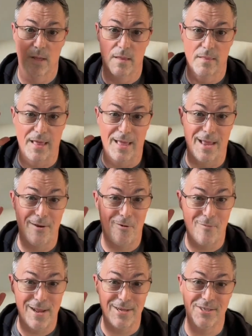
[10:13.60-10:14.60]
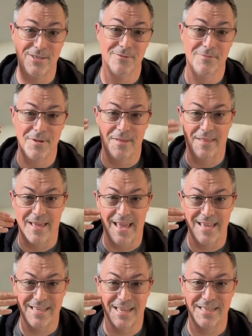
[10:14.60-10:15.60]
the air around you, the air
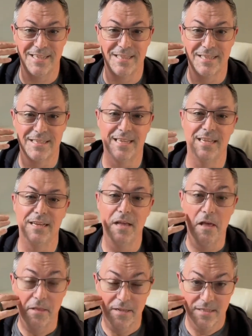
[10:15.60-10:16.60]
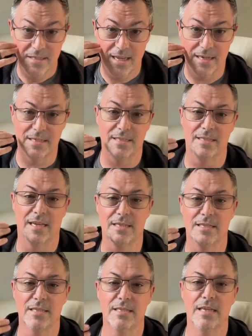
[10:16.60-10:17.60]
touching the skin,
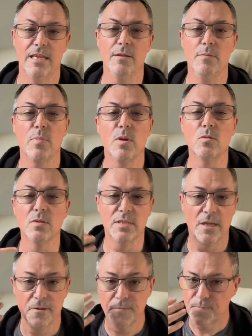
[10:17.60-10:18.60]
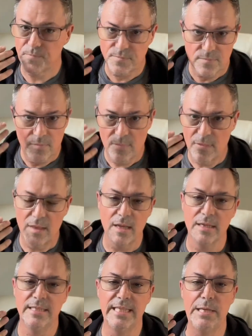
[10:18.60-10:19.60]
touch the skin, but also
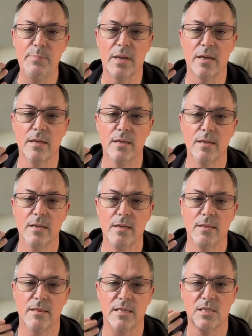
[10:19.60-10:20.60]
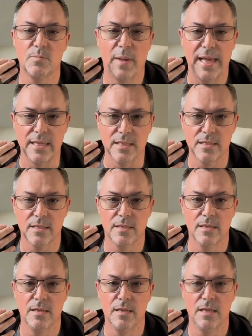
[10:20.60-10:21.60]
deeper, the space
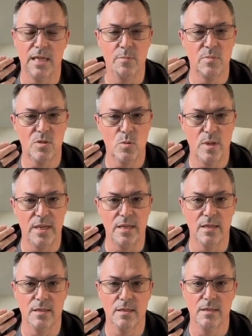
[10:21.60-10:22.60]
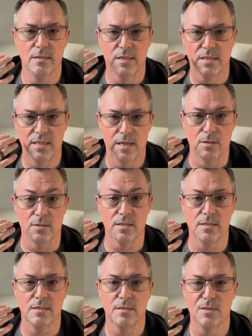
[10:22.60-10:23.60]
in between the
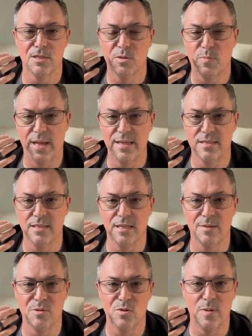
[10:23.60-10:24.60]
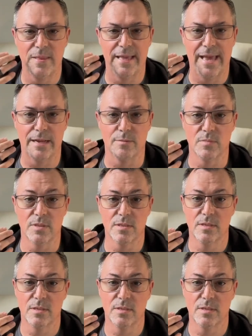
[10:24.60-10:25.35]
cells, the space in between the atoms,